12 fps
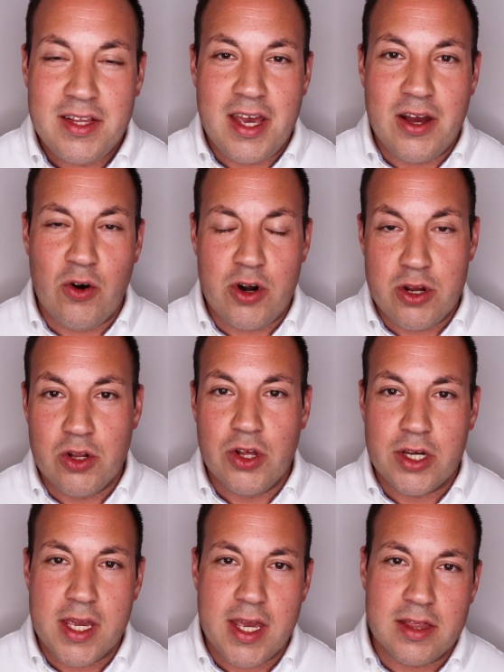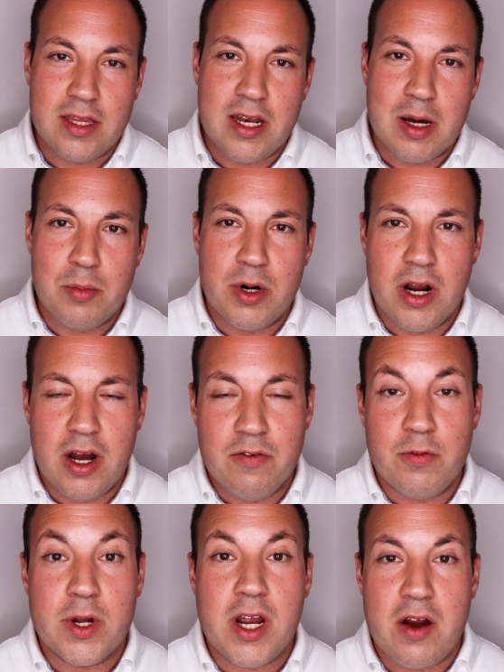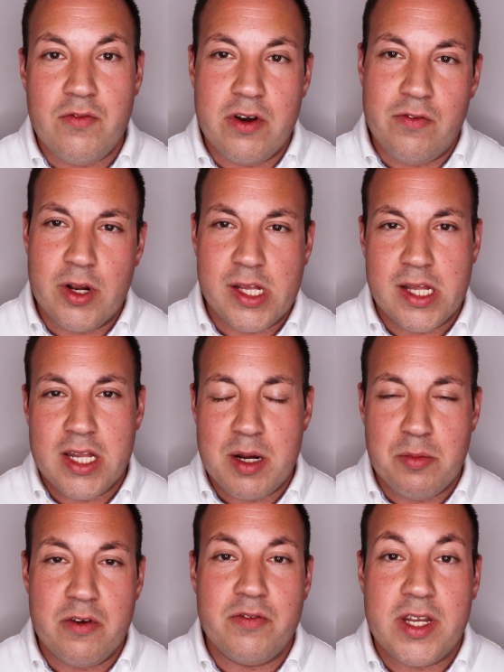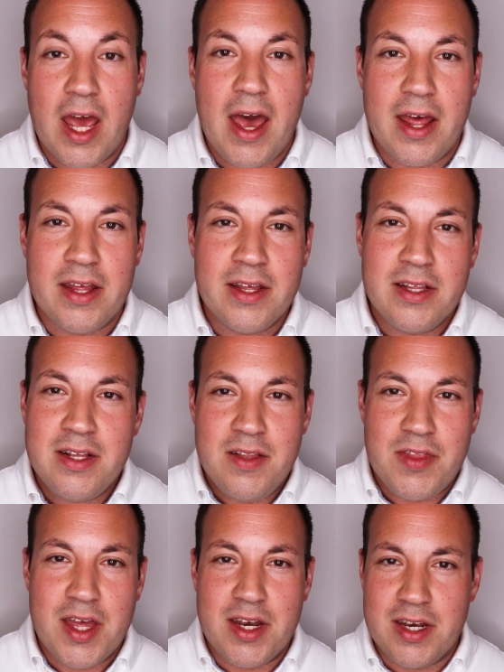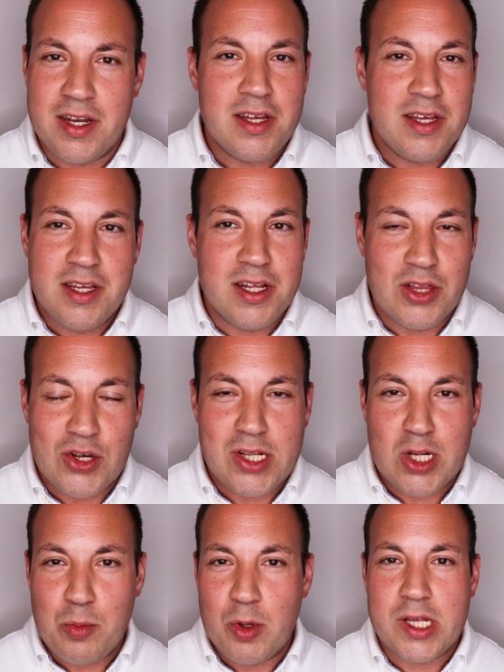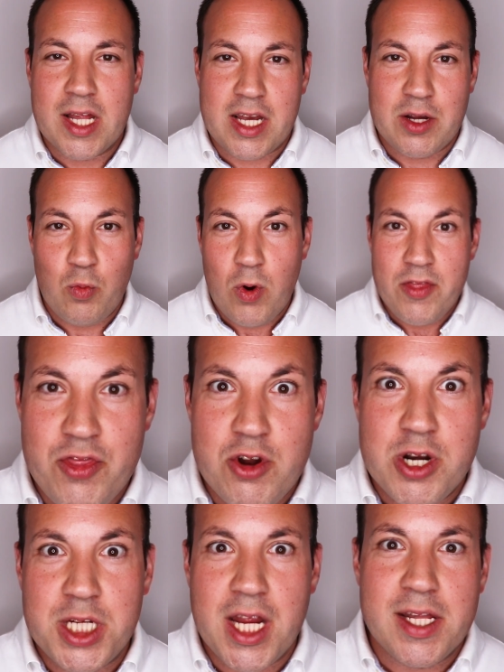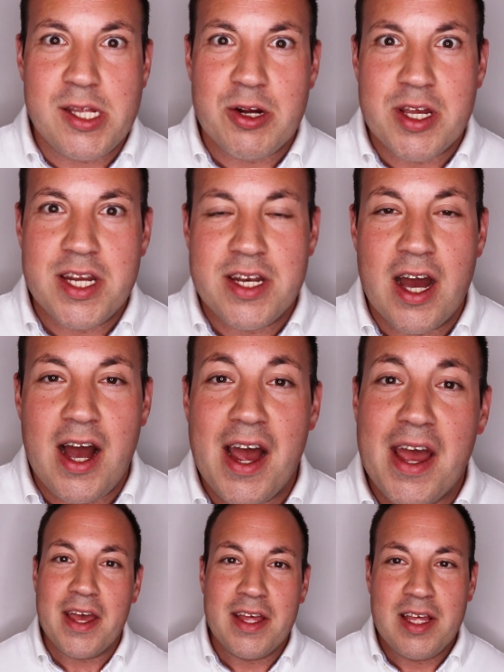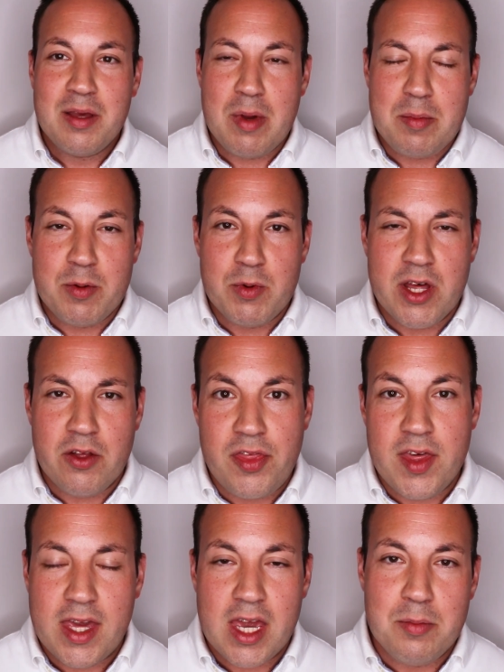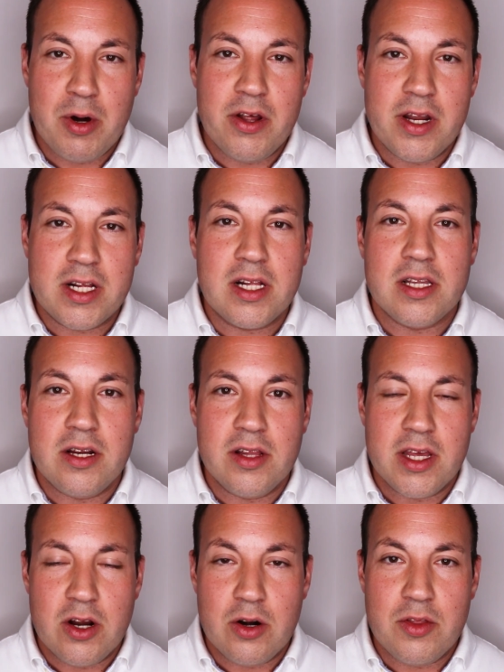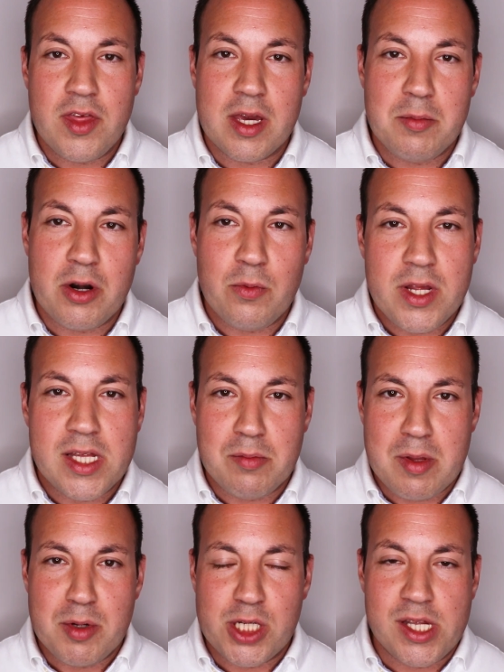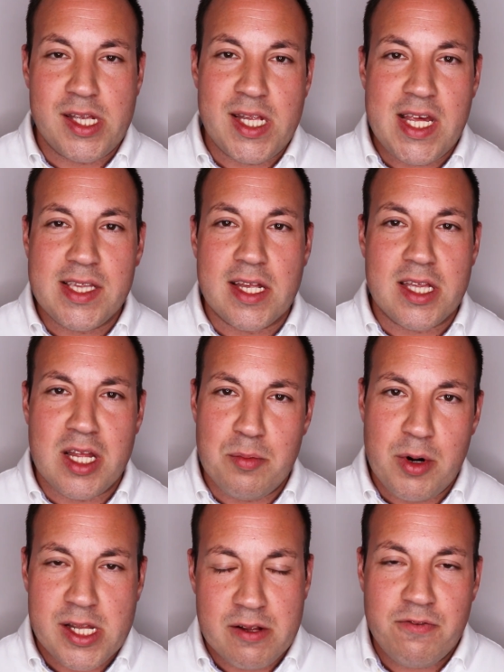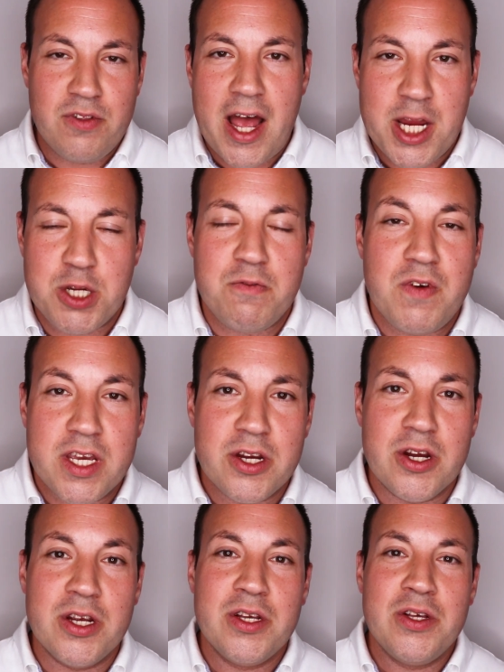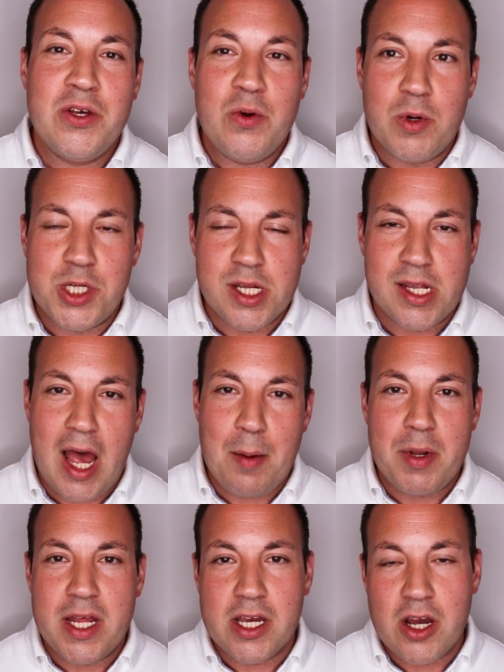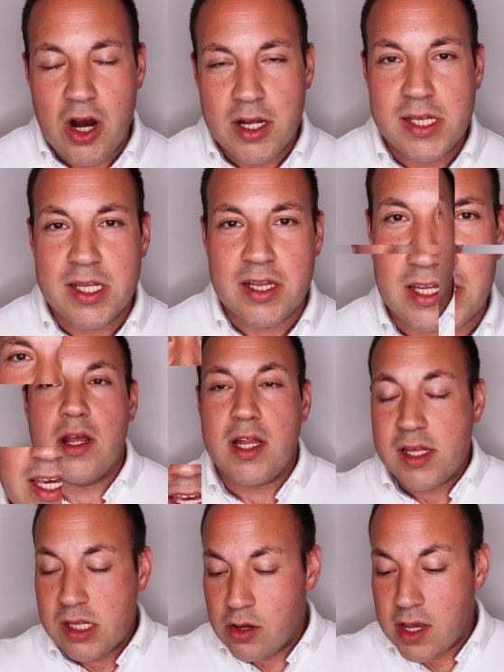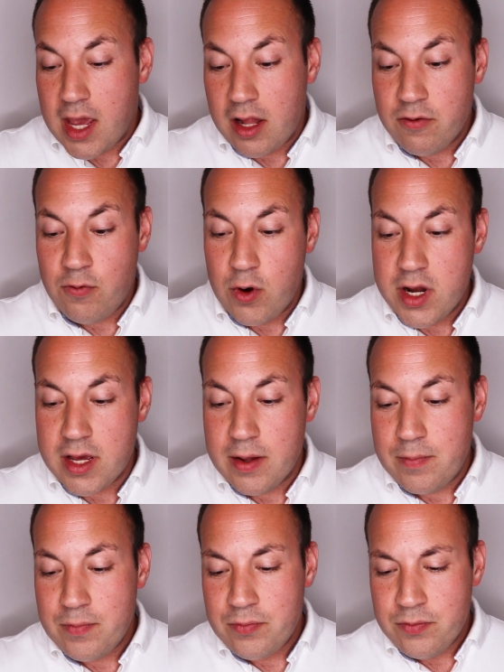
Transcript: or you're looking at the number of recovered versus the number of dead, then it looks almost like a 1/3 chance you're going to die, maybe without thinking about it clearly or thinking about it reasonably, but just seeing this number as a flashed figure, which is happening constantly. Let's look at California.